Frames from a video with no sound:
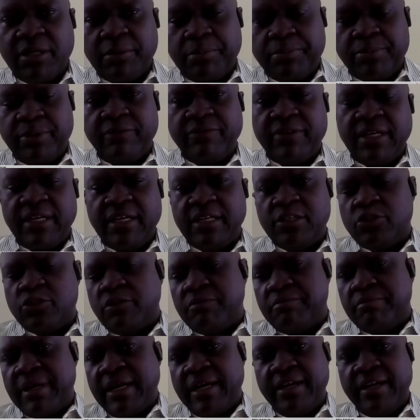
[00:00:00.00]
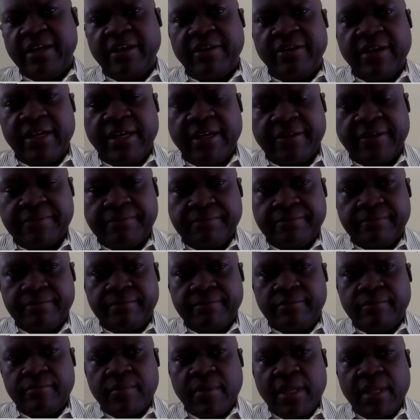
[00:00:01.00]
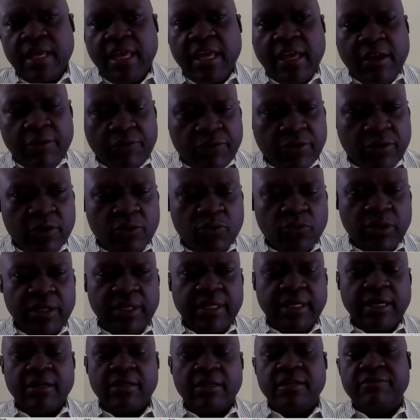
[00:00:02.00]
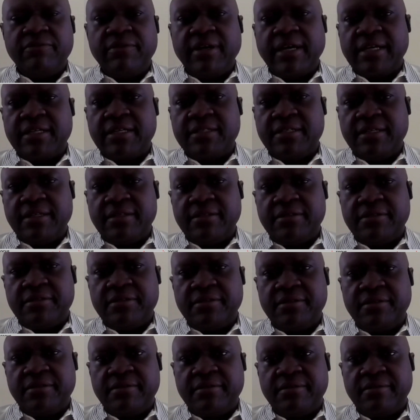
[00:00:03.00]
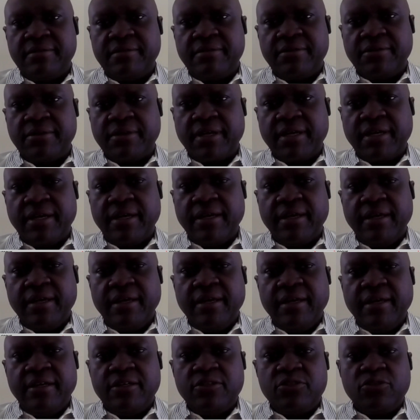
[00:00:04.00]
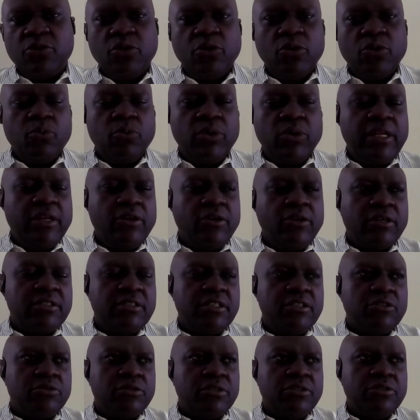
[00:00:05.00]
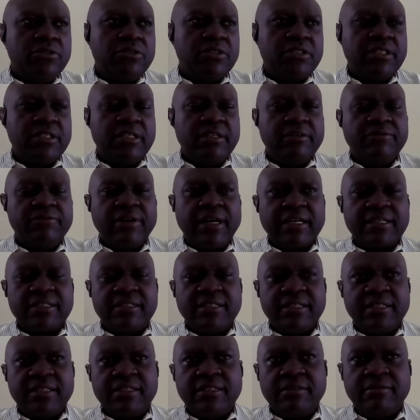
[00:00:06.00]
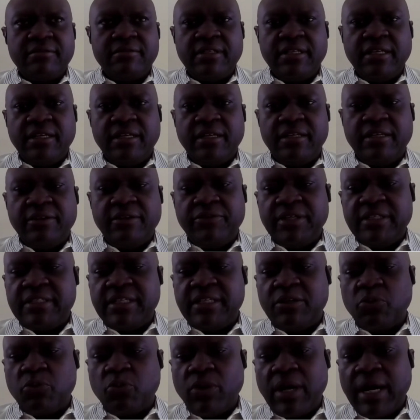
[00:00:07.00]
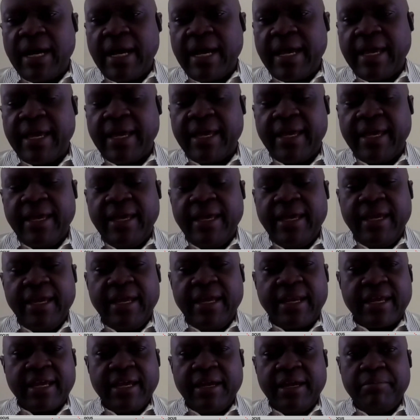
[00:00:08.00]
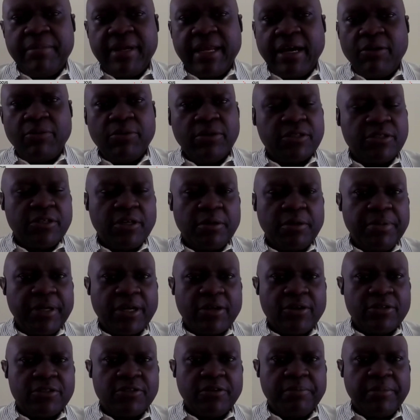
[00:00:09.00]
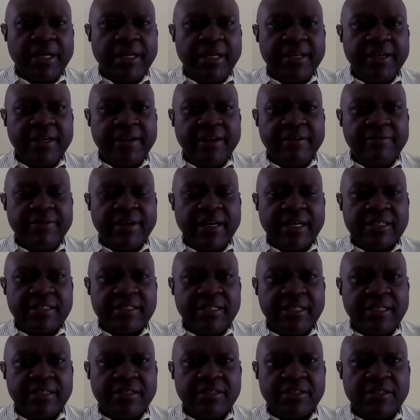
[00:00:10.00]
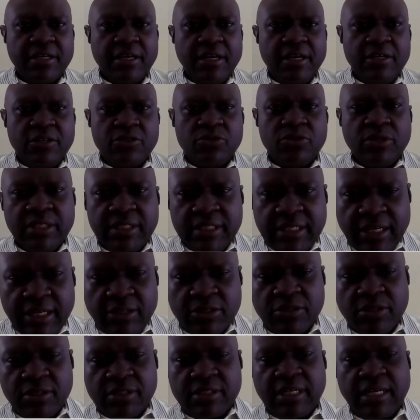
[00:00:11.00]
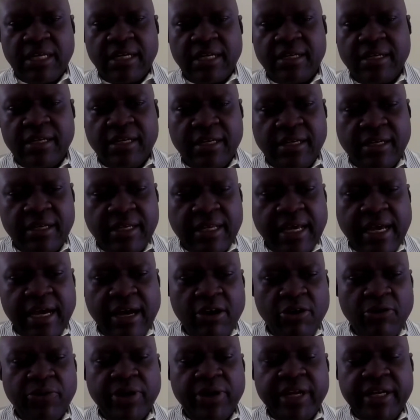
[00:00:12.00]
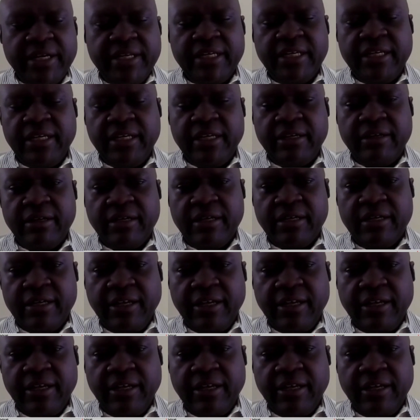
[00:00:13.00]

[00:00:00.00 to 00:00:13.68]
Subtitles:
the prevalence of malaria even without the vaccines. Okay, so we're not introducing vaccines. The reason why it came down was not because of malaria vaccines. So it tells us that there are already,